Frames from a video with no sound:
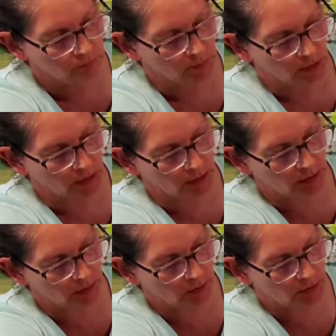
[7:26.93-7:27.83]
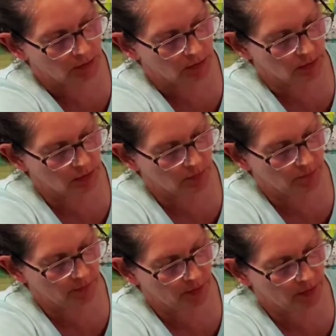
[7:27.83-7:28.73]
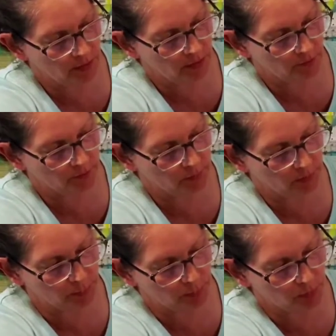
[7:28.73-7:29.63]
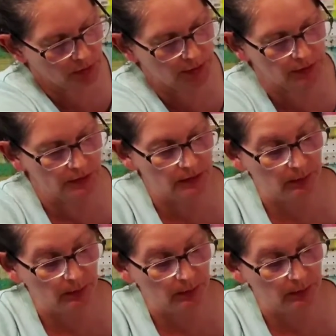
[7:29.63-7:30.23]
I know these are all falling off of my board because it's